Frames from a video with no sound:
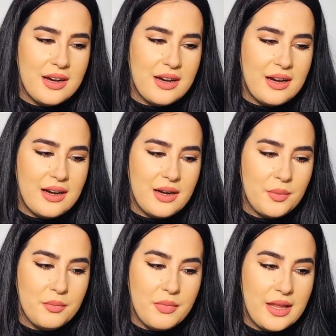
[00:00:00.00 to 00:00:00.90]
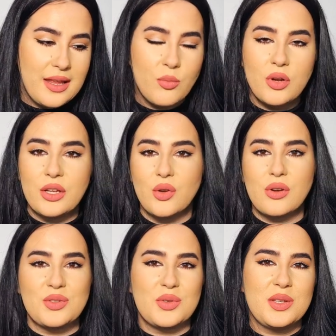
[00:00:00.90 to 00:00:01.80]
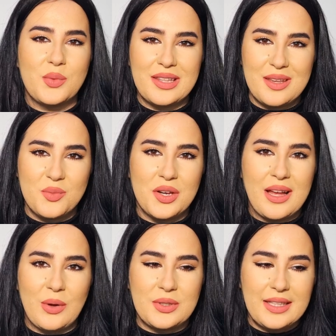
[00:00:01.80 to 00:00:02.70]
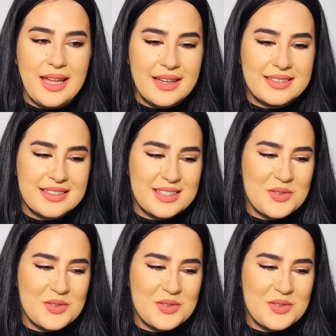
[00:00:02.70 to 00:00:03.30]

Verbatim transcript: Um, and I'm really curious to see what they bring out next.